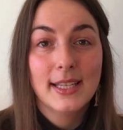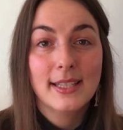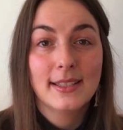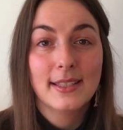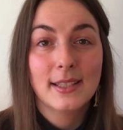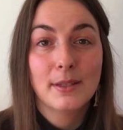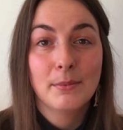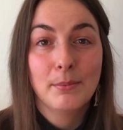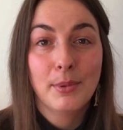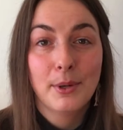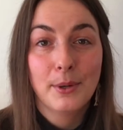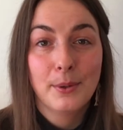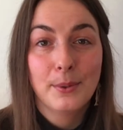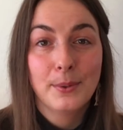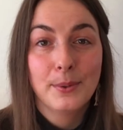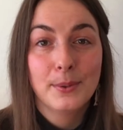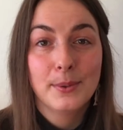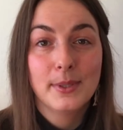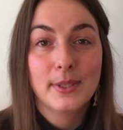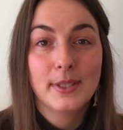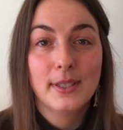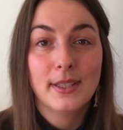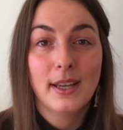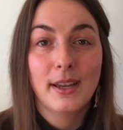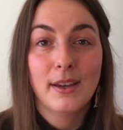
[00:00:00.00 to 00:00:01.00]

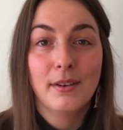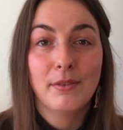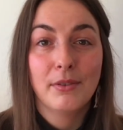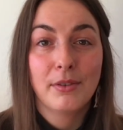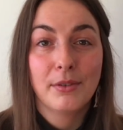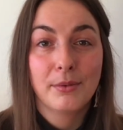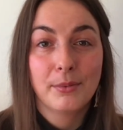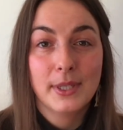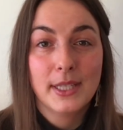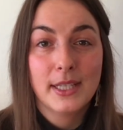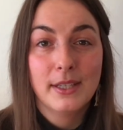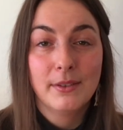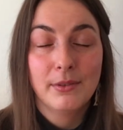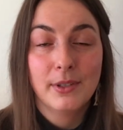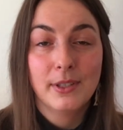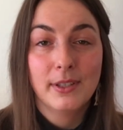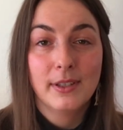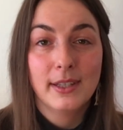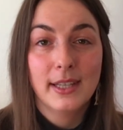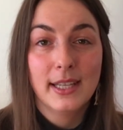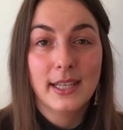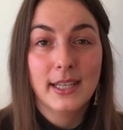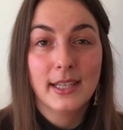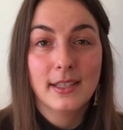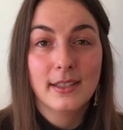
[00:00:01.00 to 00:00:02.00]
composed of 3 different
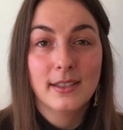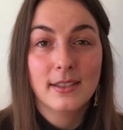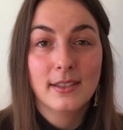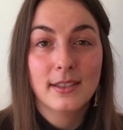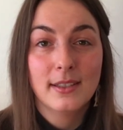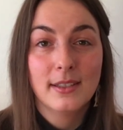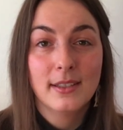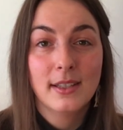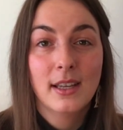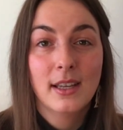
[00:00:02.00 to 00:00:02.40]
things: